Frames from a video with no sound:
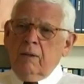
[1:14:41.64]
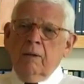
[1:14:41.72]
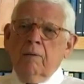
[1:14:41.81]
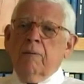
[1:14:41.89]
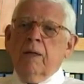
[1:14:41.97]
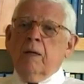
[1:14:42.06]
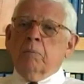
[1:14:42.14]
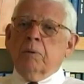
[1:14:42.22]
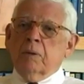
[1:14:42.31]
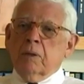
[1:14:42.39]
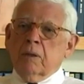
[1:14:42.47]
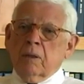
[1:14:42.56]
in that
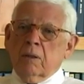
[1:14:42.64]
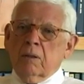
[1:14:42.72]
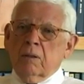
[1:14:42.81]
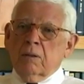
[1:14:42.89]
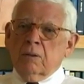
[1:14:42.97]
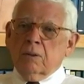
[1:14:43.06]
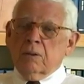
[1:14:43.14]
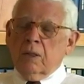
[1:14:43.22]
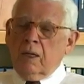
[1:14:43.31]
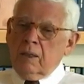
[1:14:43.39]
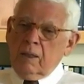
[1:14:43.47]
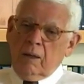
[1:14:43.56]
particular
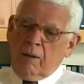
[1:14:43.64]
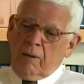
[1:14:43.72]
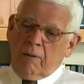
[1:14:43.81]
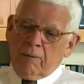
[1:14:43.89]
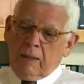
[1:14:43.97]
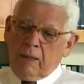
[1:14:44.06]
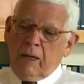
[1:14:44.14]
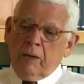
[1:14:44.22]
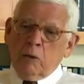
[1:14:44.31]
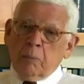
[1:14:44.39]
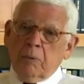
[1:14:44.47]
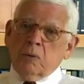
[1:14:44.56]
society, the
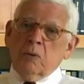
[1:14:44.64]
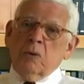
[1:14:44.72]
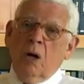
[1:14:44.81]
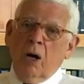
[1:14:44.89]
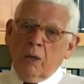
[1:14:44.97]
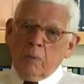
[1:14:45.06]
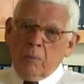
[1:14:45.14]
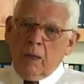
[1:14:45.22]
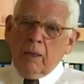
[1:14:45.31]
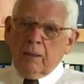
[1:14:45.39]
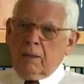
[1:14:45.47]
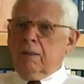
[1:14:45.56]
latter person
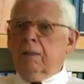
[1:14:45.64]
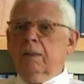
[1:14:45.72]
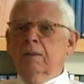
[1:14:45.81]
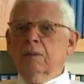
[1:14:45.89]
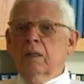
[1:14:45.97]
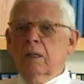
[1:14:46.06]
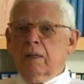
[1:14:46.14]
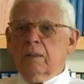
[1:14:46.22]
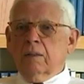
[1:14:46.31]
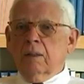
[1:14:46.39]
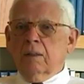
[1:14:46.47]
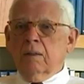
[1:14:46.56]
automatically is
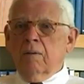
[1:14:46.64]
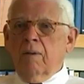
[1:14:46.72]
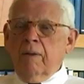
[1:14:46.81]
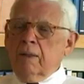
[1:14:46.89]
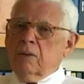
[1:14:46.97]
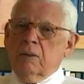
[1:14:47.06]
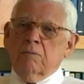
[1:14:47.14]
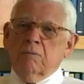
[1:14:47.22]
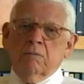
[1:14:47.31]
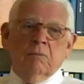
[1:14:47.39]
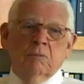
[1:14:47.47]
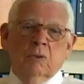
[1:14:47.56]
elected.
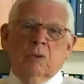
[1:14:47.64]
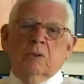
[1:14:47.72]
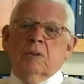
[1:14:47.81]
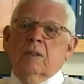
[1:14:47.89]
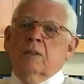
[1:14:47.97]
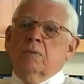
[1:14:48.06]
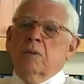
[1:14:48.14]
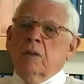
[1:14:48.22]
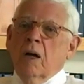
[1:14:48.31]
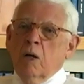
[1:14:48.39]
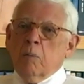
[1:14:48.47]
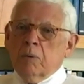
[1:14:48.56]
You could say that's
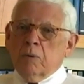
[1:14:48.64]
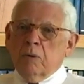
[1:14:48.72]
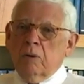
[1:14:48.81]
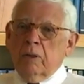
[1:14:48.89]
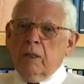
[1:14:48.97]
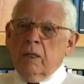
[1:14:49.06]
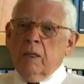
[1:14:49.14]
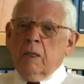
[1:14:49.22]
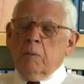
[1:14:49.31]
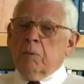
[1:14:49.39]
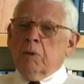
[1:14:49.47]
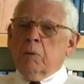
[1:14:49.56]
very arbitrary,
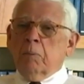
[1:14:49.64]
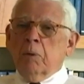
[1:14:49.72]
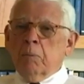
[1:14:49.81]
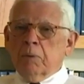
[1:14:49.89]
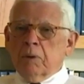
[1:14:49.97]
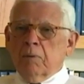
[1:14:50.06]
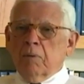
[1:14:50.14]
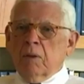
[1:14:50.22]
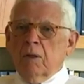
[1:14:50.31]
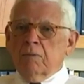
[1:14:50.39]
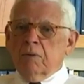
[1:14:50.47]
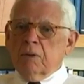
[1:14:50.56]
but the purpose of it
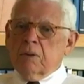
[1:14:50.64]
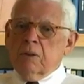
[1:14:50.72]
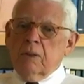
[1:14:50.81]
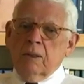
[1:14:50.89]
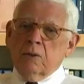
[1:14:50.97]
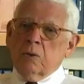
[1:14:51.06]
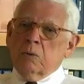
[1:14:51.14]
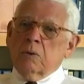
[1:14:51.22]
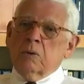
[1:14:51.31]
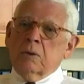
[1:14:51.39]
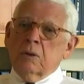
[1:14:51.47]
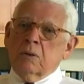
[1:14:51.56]
obviously is to
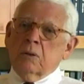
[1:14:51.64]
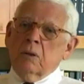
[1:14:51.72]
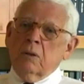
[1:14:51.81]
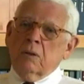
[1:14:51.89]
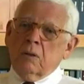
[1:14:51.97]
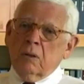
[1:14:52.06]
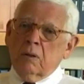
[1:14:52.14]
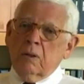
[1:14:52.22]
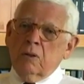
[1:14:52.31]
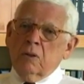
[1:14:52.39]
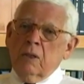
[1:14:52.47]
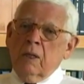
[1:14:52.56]
assist and
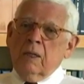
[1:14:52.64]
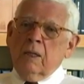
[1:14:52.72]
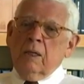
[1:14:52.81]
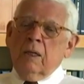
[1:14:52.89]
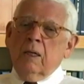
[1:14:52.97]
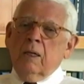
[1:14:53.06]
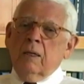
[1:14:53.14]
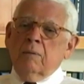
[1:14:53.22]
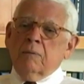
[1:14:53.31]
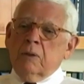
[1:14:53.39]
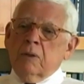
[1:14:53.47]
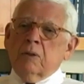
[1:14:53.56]
encourage
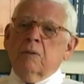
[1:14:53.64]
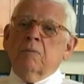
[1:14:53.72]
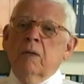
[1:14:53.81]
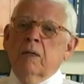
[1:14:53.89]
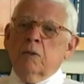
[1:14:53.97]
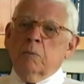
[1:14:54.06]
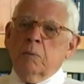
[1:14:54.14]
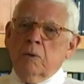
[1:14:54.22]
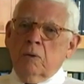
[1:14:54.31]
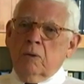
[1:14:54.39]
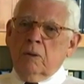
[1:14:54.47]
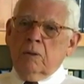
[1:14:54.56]
disadvantaged
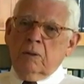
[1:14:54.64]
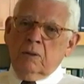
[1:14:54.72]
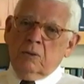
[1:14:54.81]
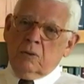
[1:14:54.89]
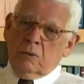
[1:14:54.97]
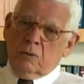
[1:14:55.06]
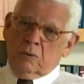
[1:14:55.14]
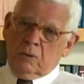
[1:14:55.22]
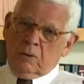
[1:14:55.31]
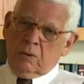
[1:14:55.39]
minorities to